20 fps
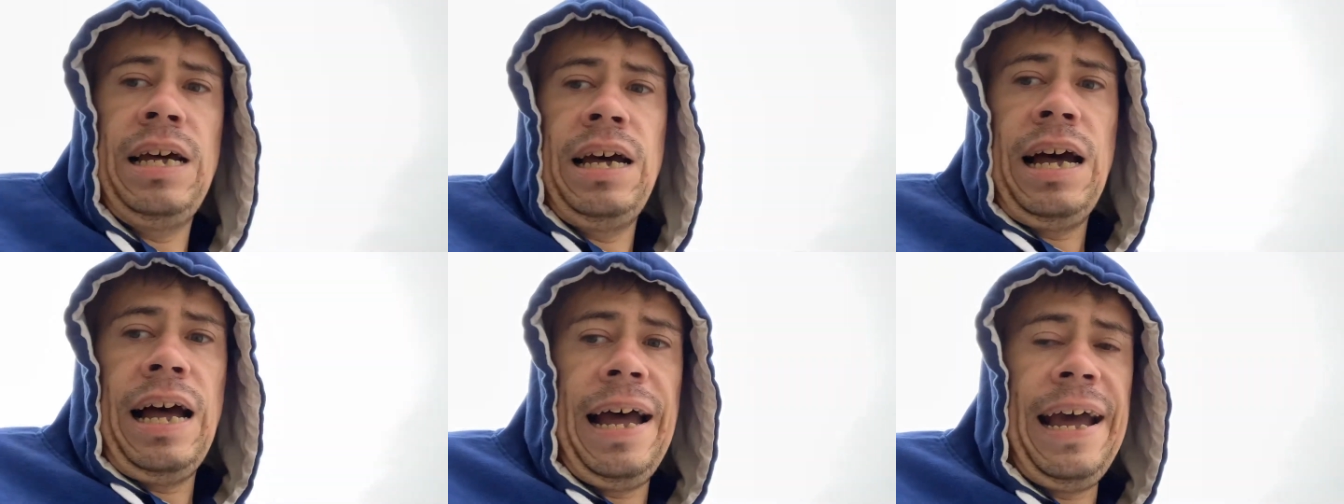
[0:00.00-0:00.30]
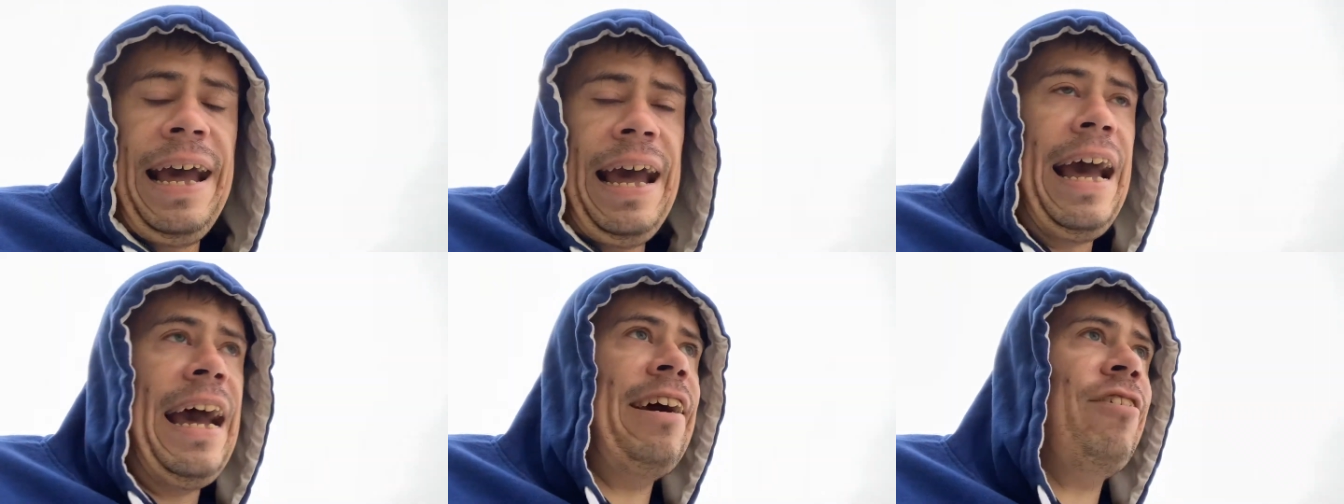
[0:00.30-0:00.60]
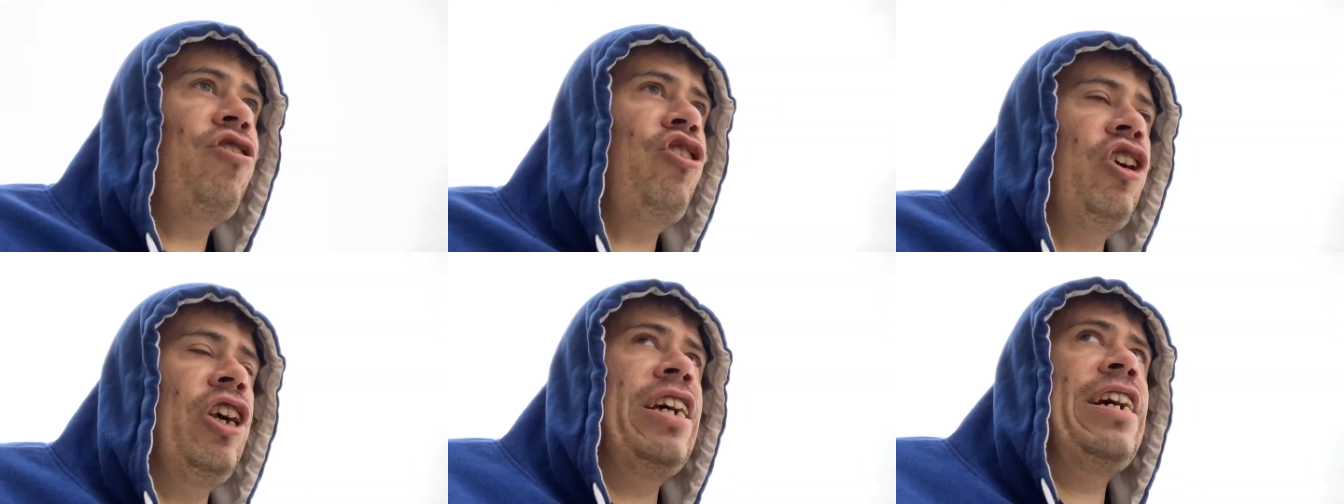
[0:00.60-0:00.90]
I
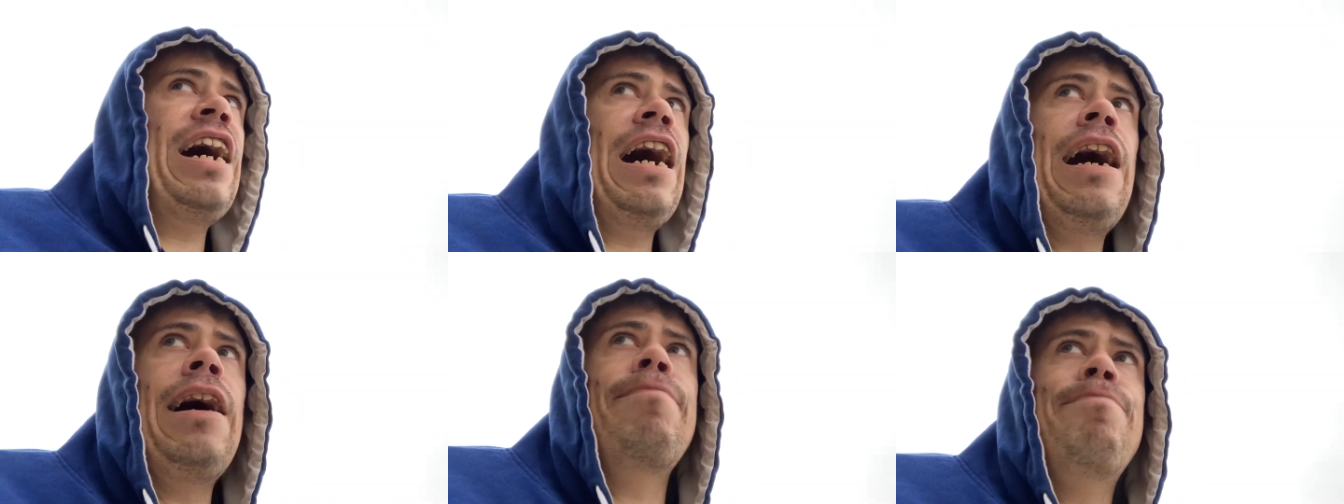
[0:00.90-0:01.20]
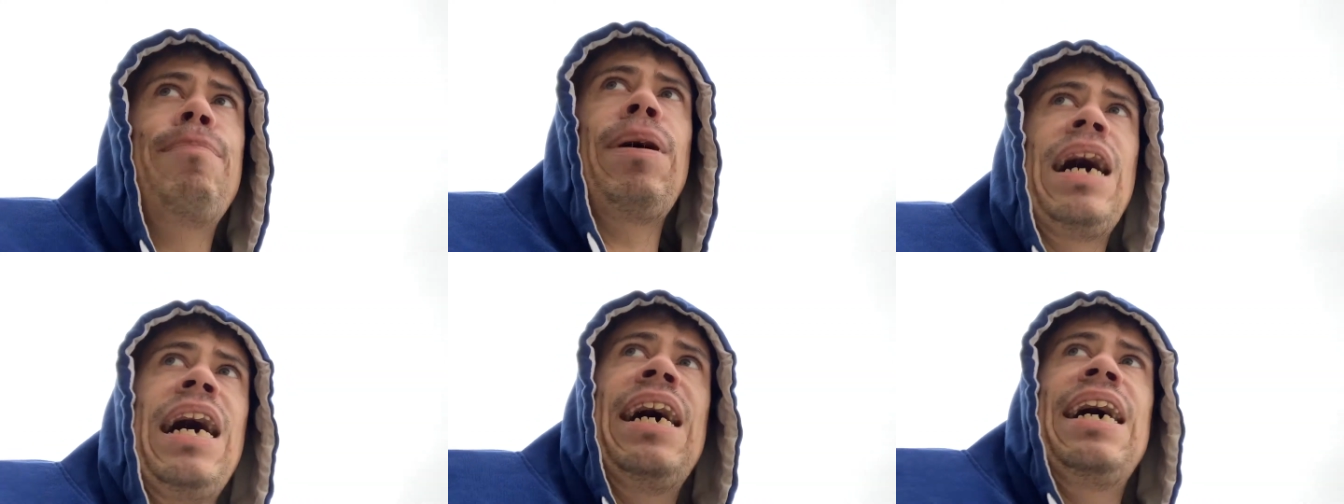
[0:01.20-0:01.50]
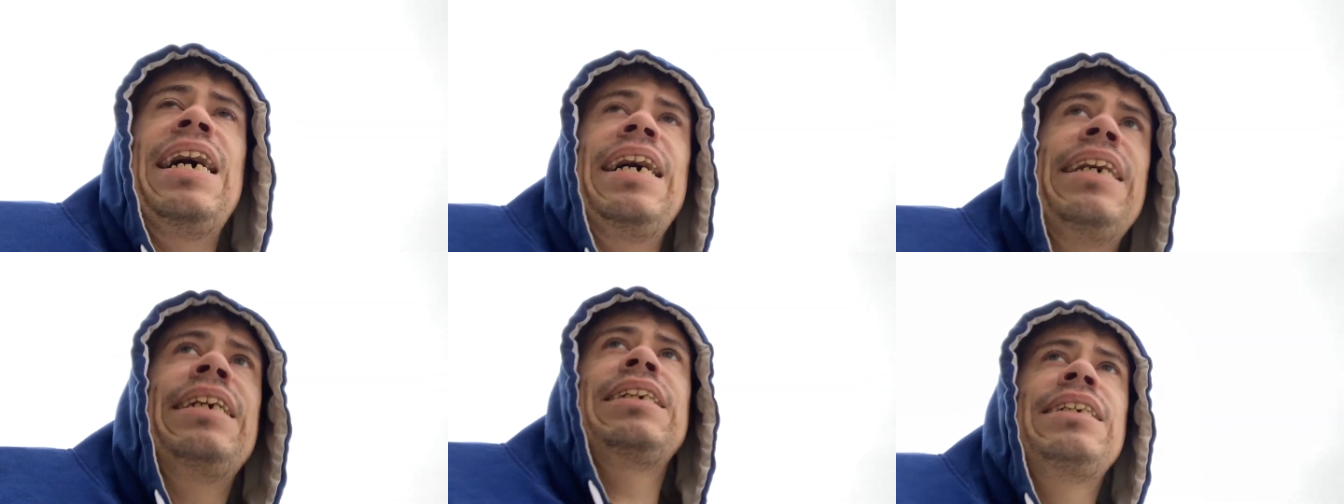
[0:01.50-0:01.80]
actually got
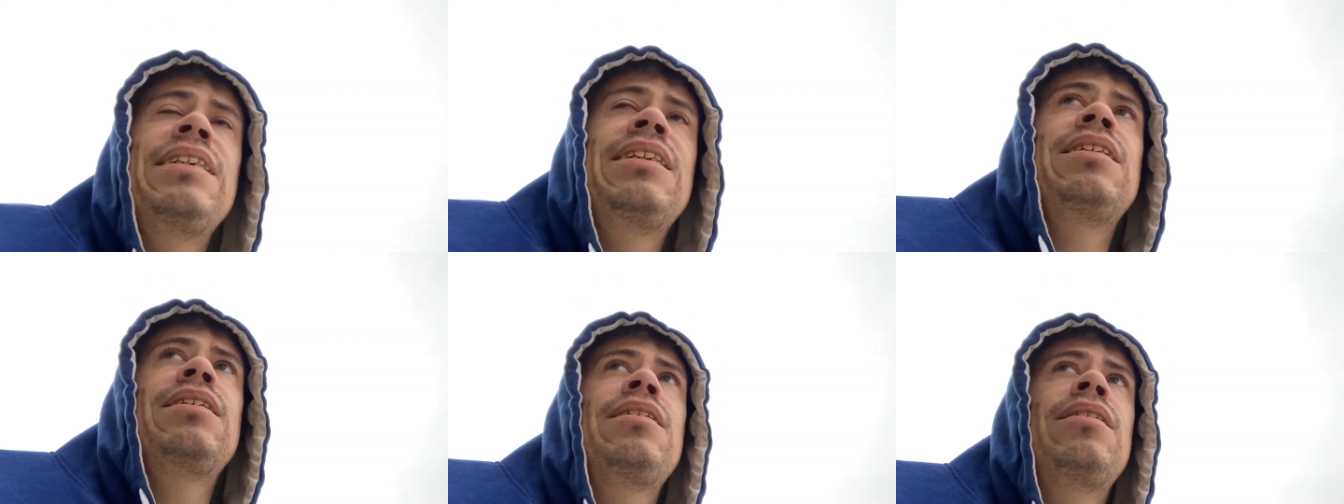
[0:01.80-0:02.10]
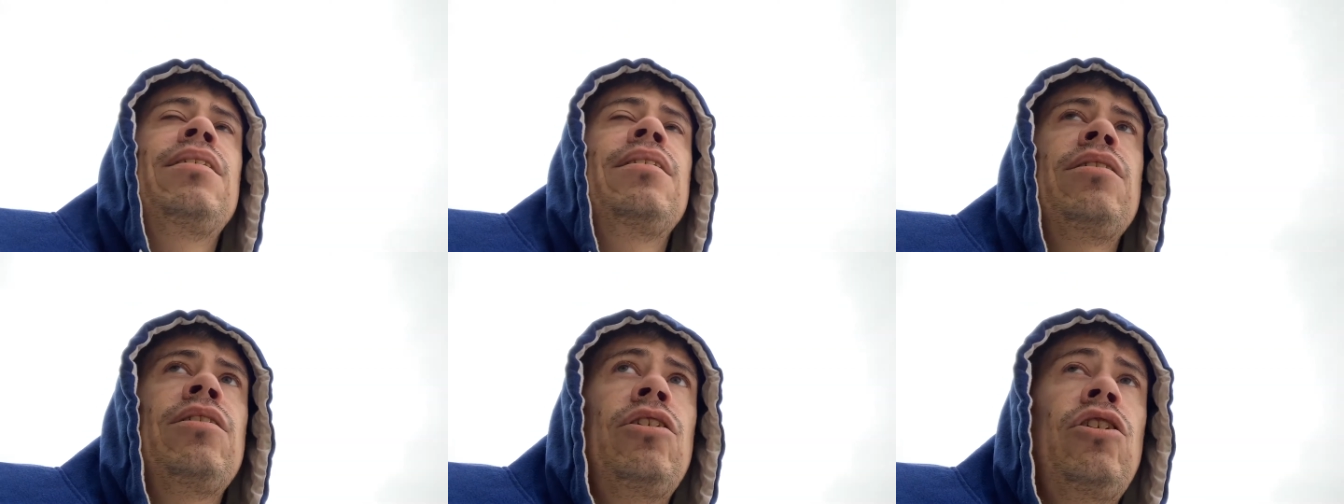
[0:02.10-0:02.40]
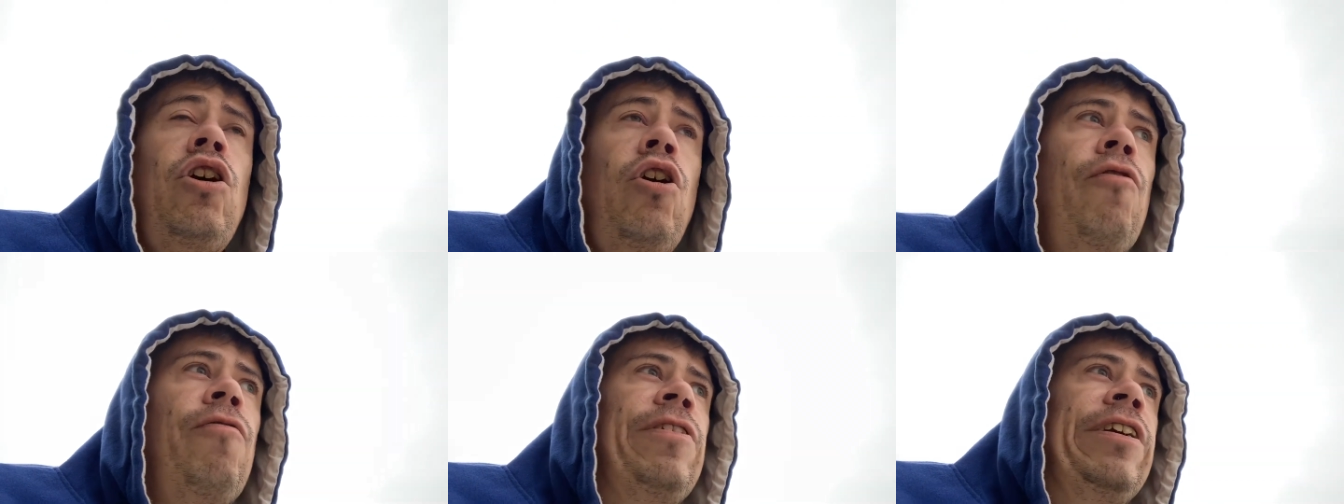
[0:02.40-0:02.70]
my
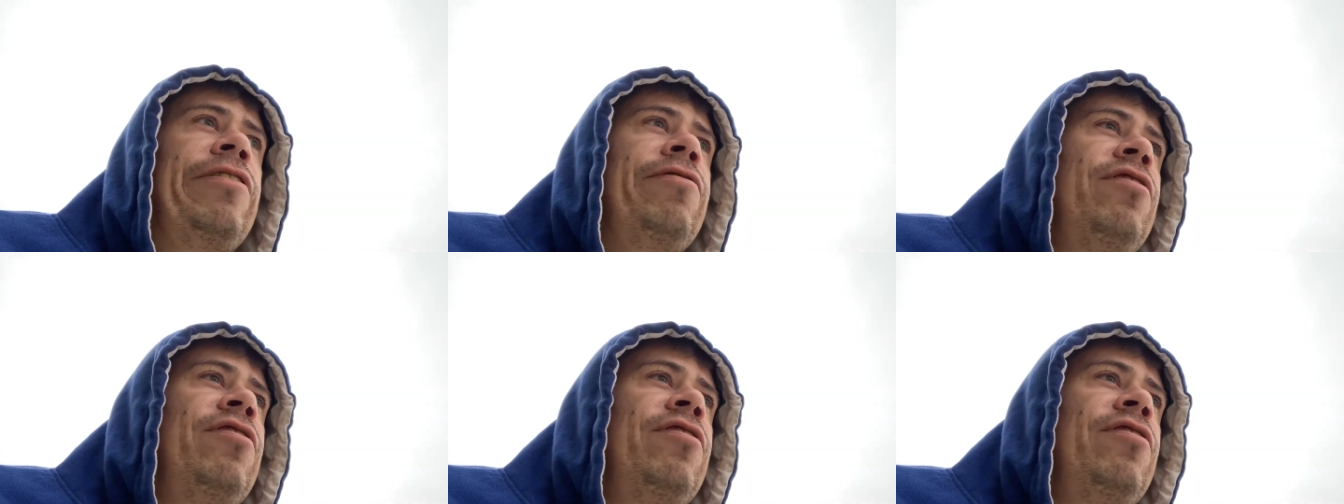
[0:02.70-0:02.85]
COVID